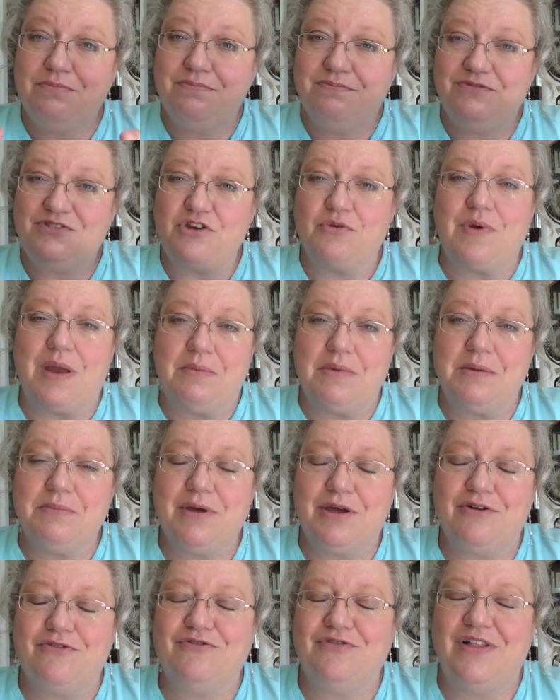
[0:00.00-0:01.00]
ceramic
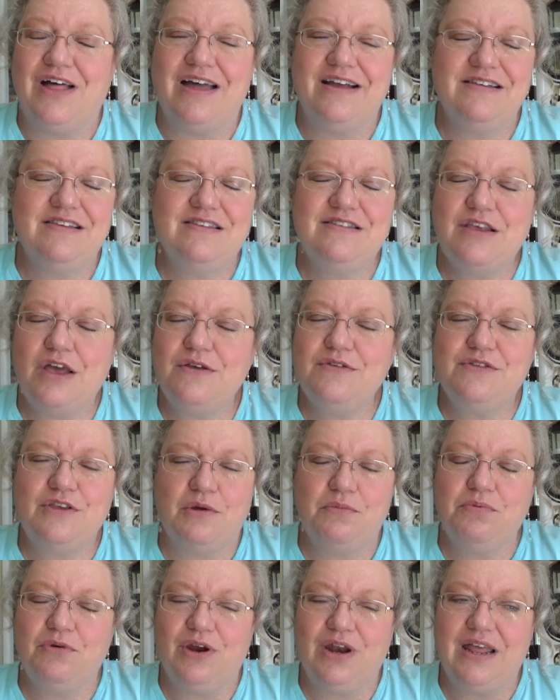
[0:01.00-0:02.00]
butterfly. So, so
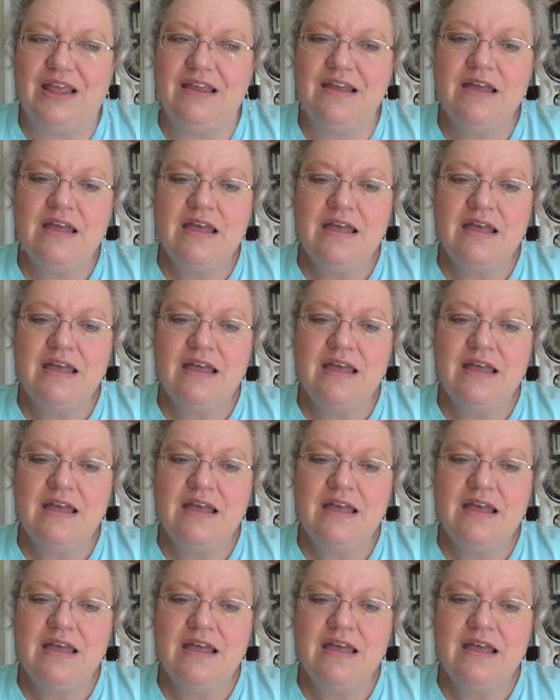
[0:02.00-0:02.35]
pretty.